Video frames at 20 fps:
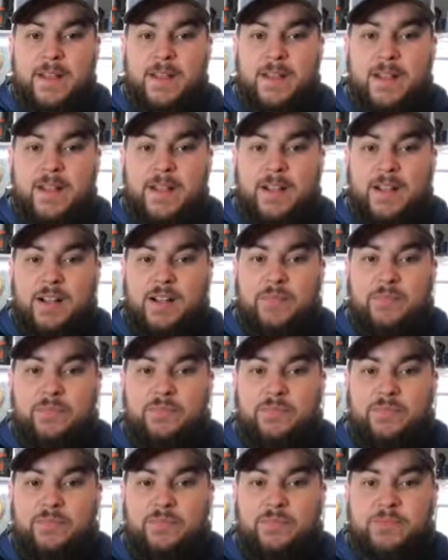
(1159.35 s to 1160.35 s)

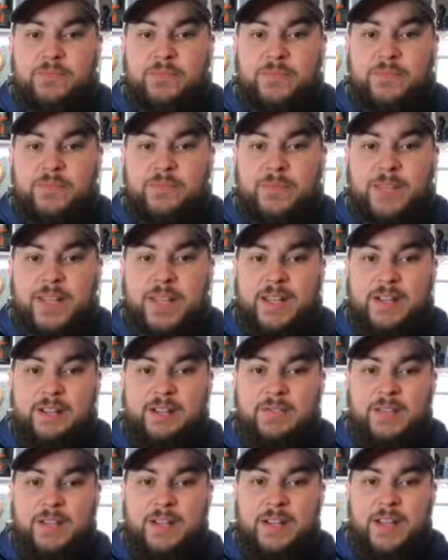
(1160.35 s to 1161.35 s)

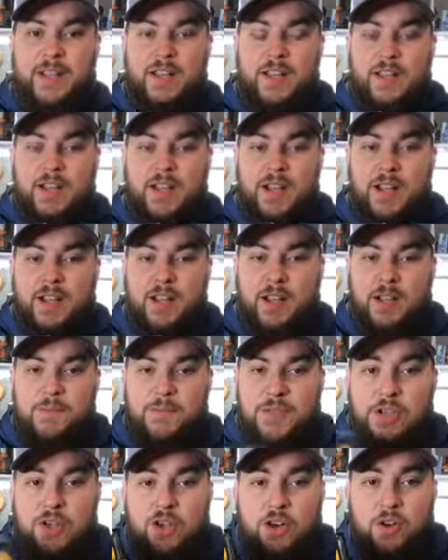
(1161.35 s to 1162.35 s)
Mechanical Fair.
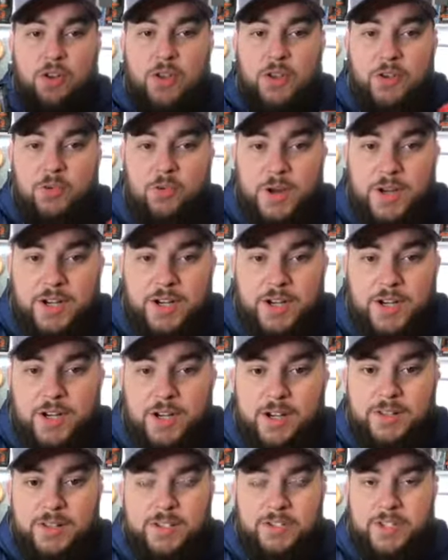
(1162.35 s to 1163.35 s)
So the
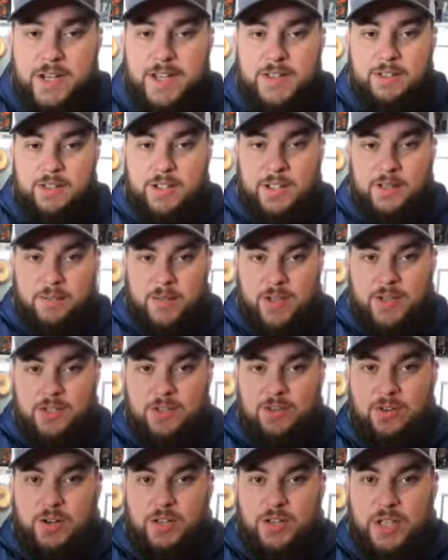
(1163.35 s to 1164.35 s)
winner, did you guys look at my
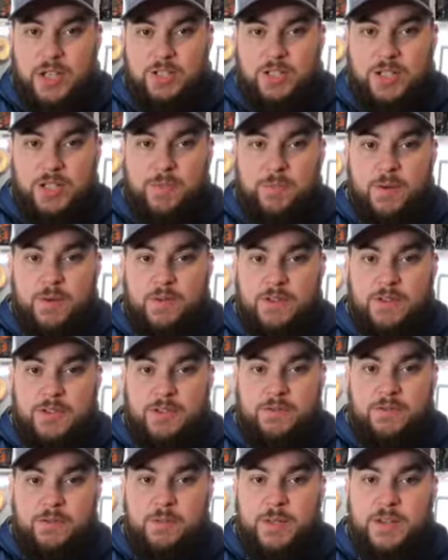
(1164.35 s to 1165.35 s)
story that I just posted
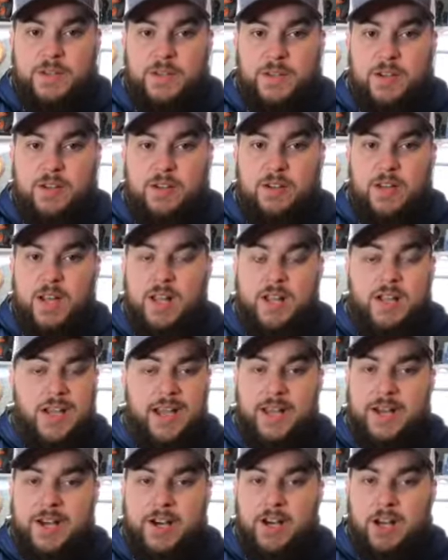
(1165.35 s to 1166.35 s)
a few minutes ago?
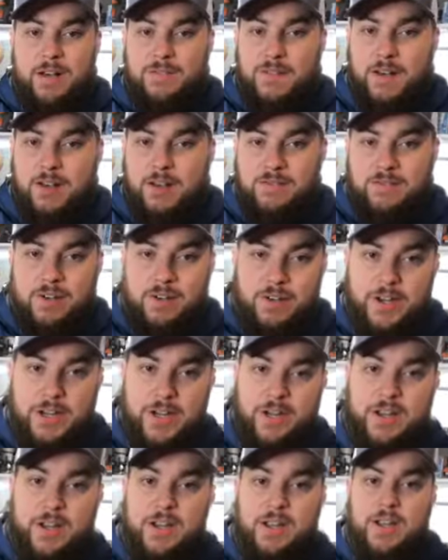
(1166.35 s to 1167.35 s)
I cut off all the
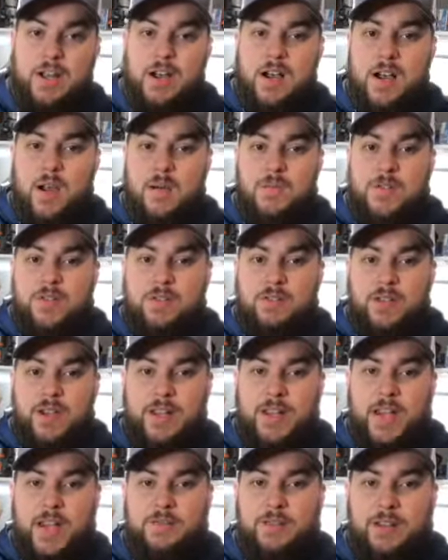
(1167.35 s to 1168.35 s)
voting just so I
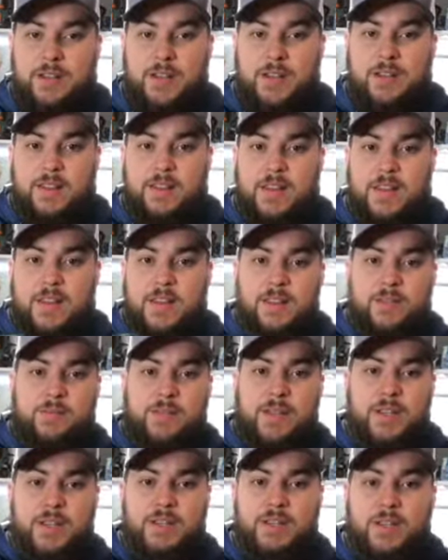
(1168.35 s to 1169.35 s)
could have a clean line and
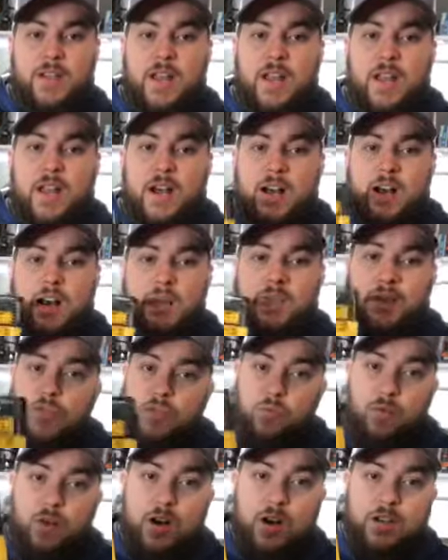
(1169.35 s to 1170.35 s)
we could show. The
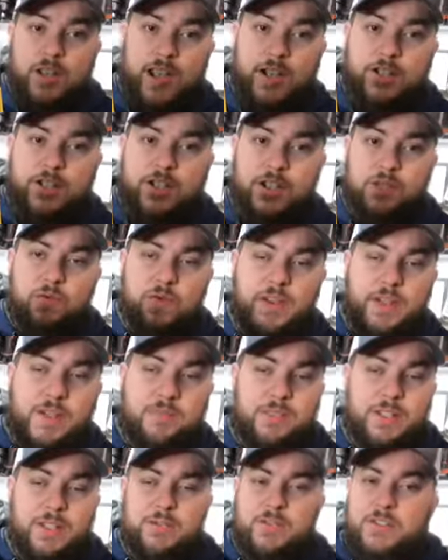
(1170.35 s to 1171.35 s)
DeWalt actually won. I
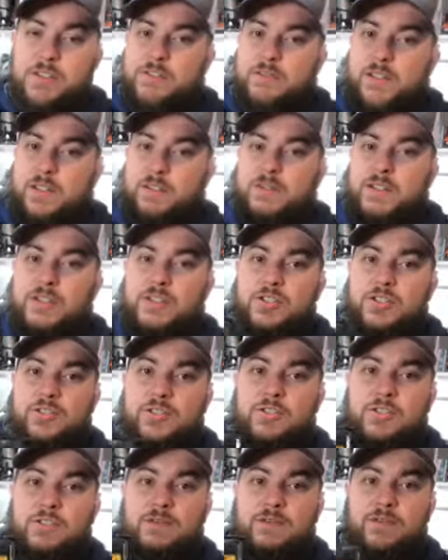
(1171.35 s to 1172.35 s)
believe it was
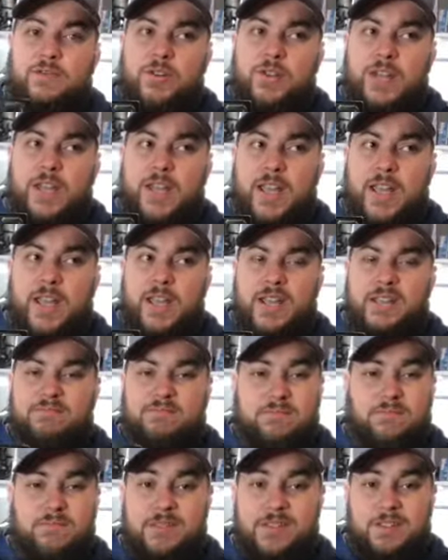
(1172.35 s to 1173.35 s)
52-48,
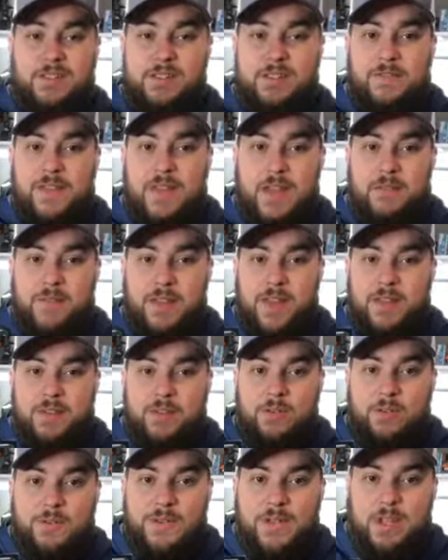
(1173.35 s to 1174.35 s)
if that math
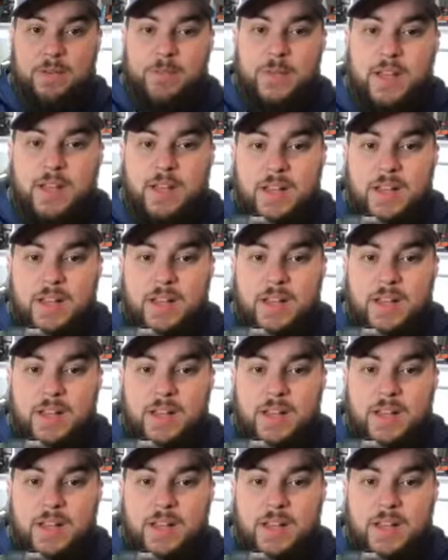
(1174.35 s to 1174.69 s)
holds up.